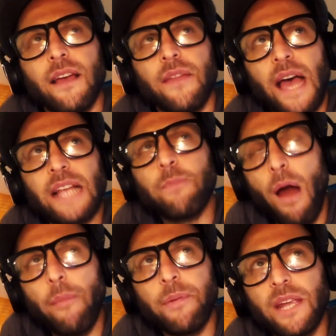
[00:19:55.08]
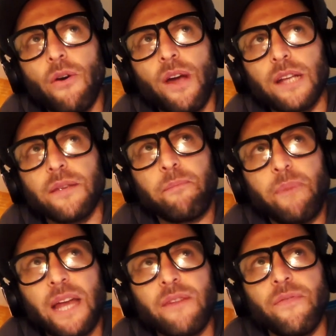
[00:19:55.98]
that's probably going to
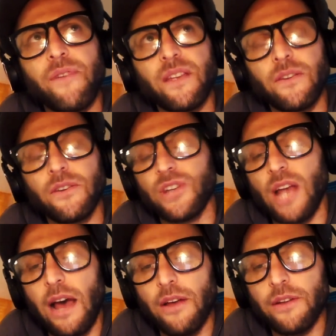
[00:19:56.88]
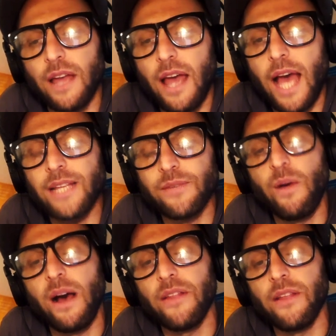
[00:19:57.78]
benefit your child as
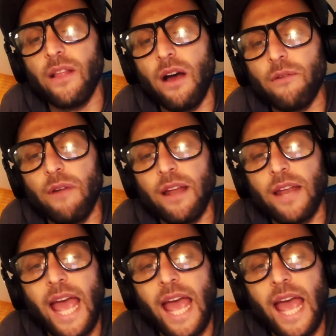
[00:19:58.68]
well in the long run.